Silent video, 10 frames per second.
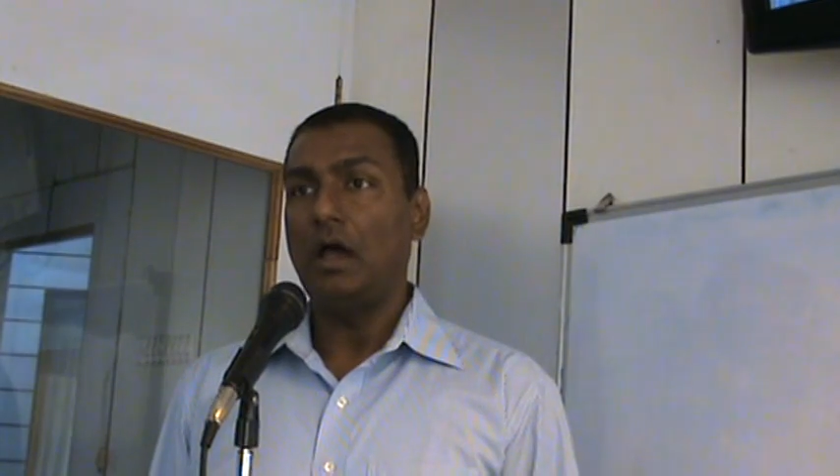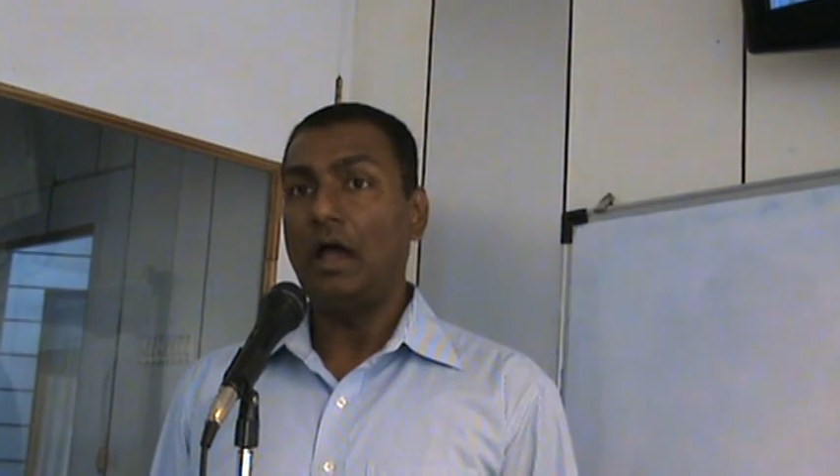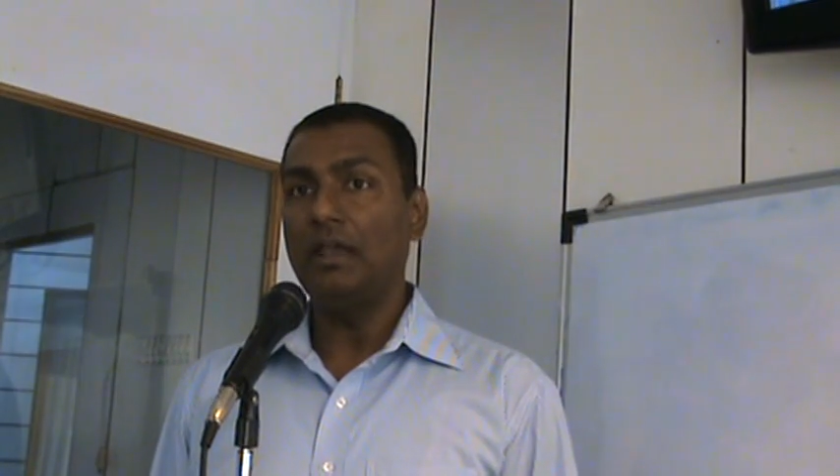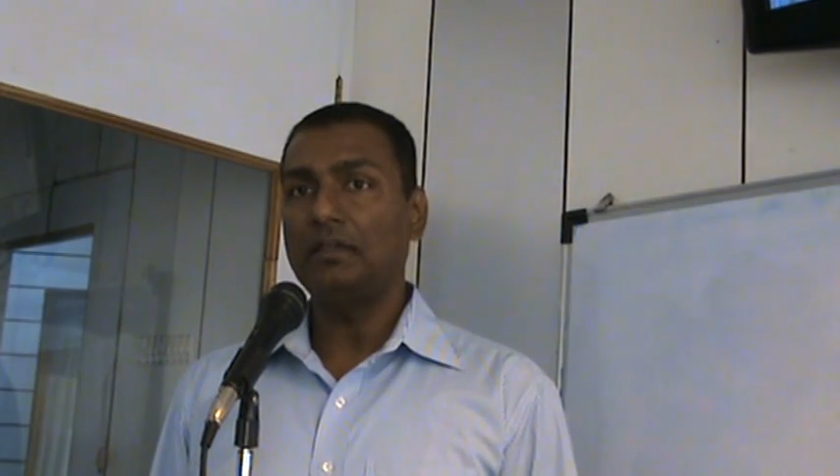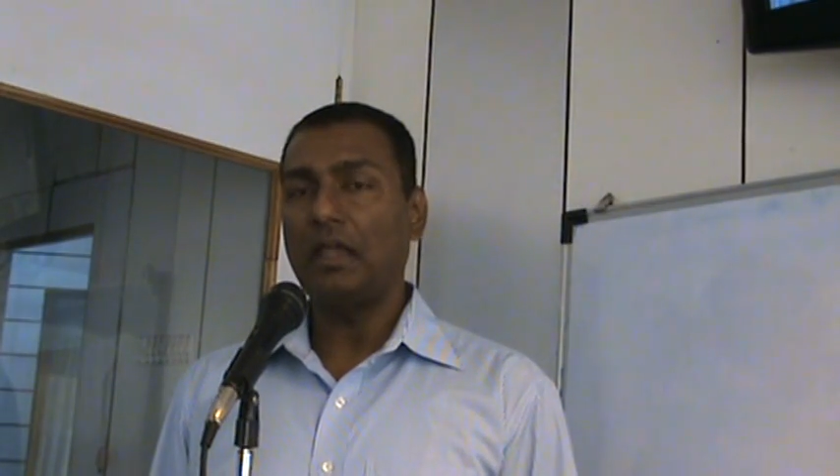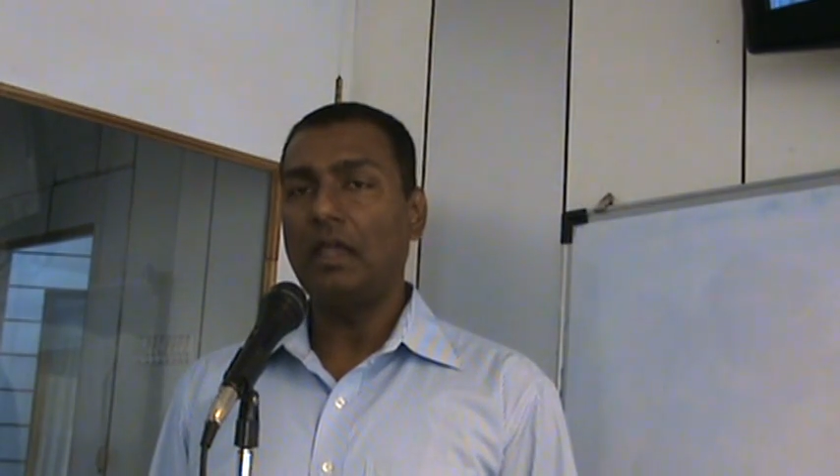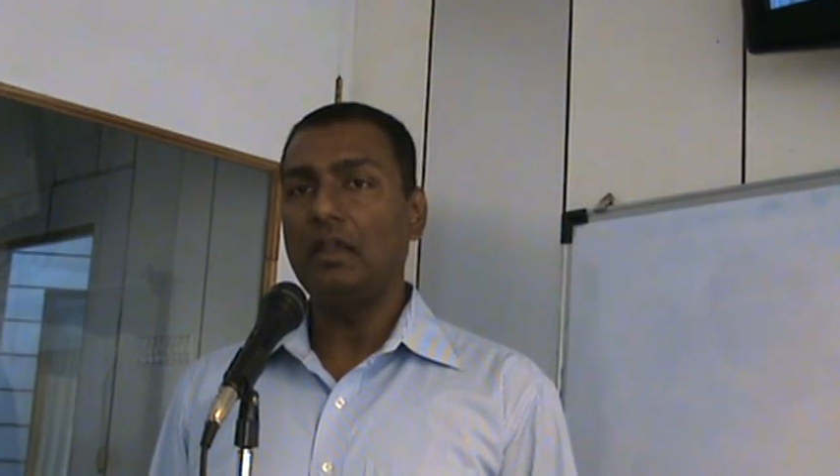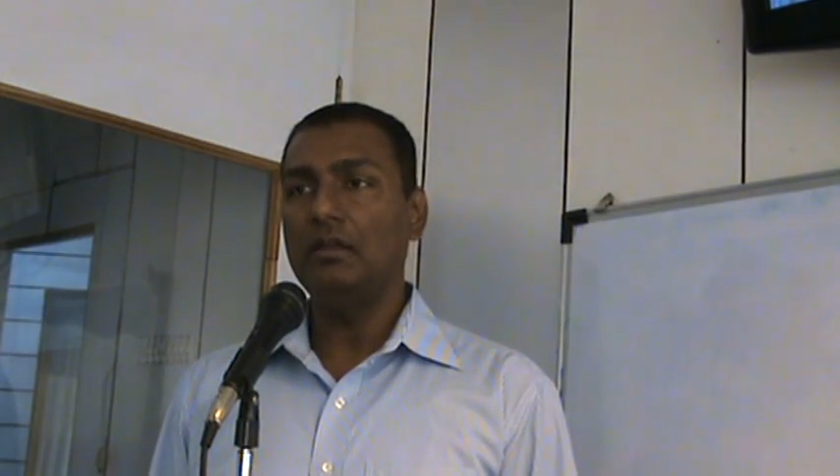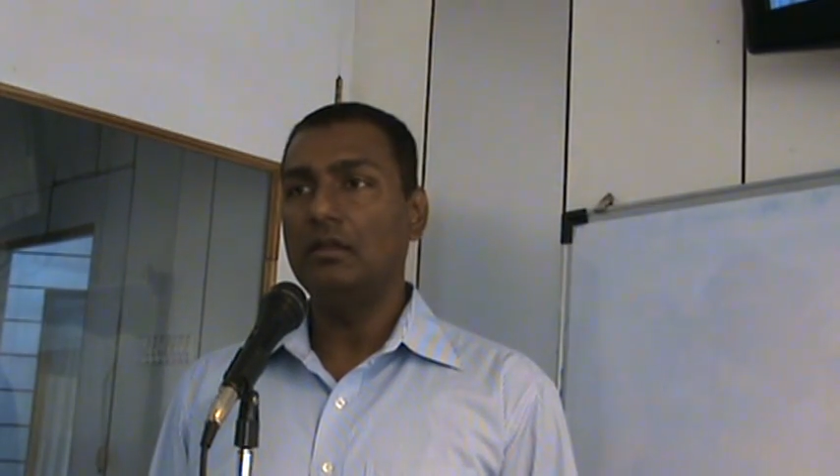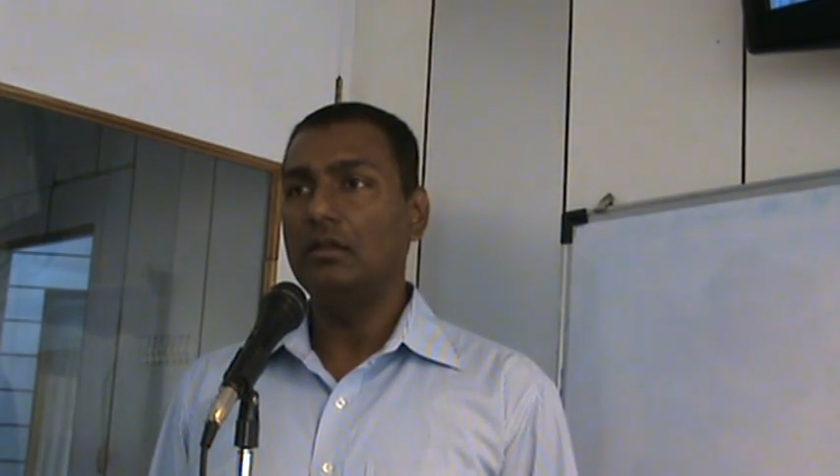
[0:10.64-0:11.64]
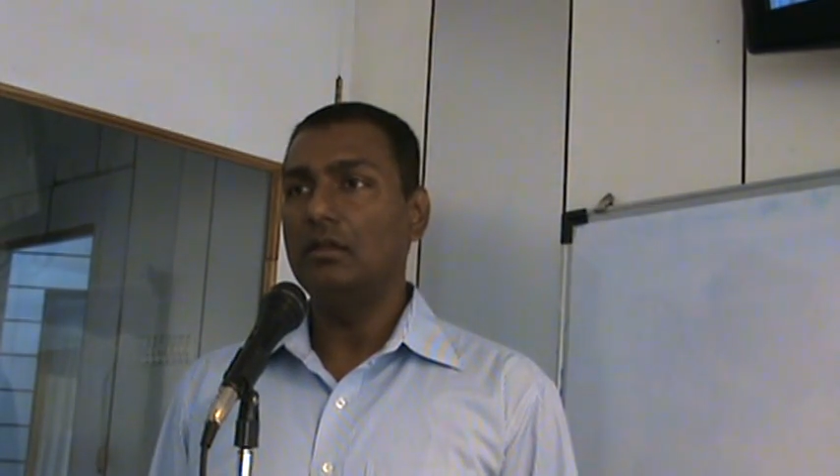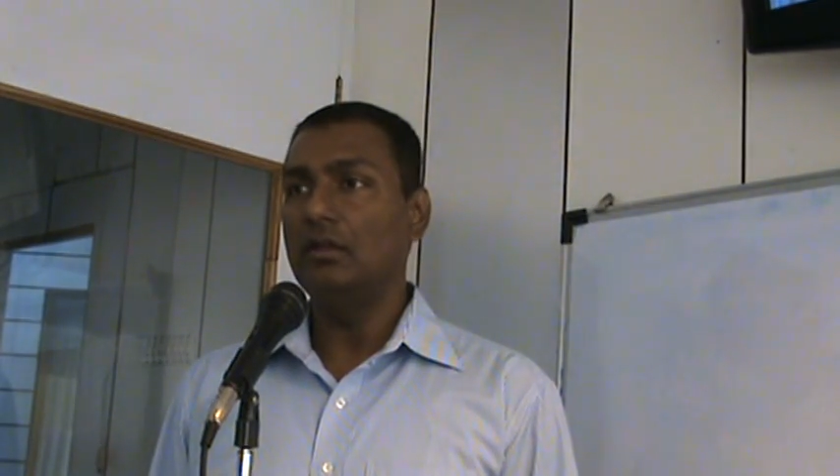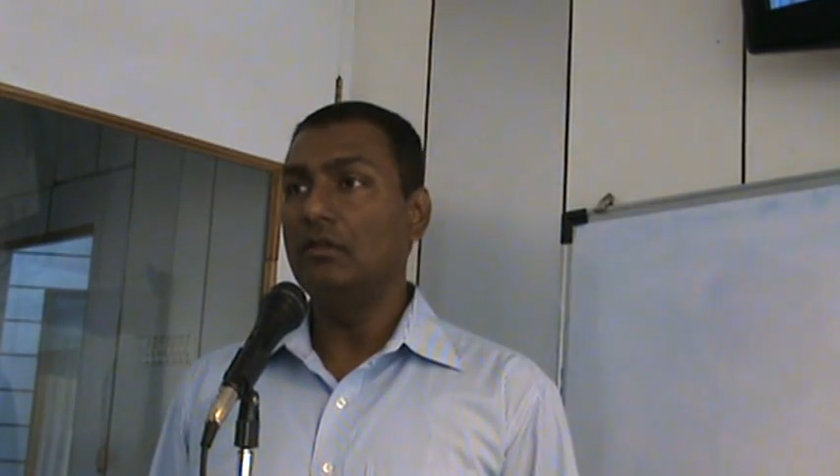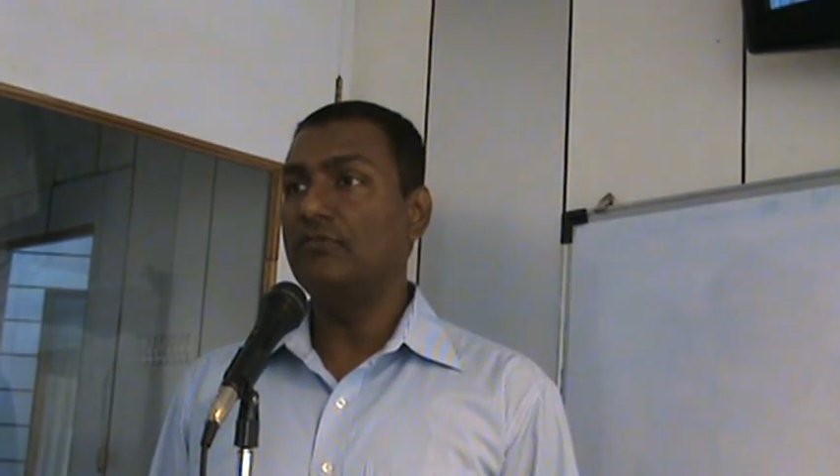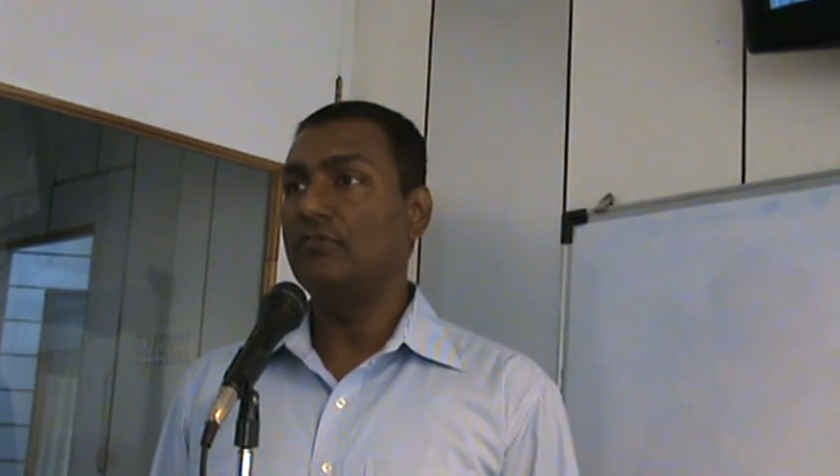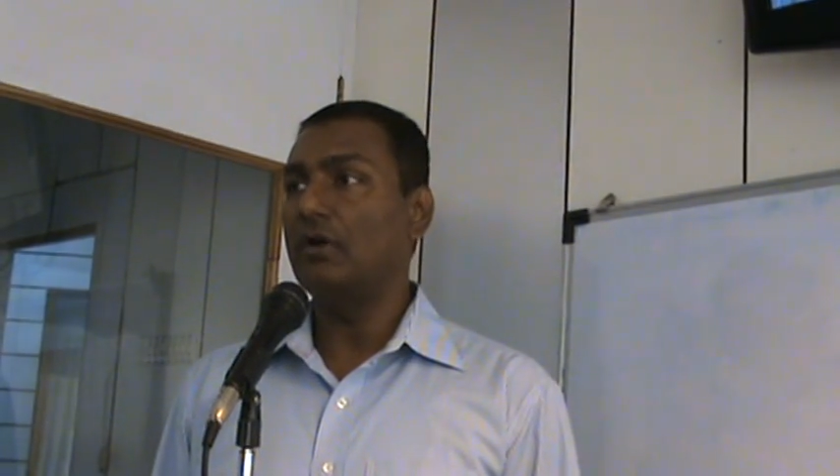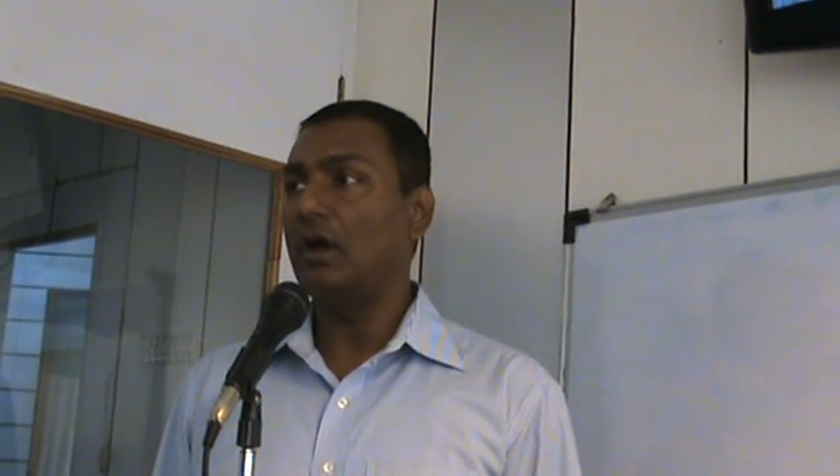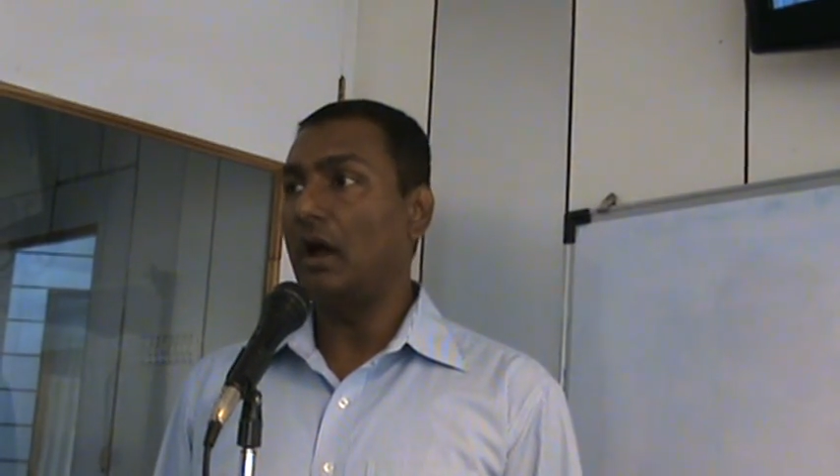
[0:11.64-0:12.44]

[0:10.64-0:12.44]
I can if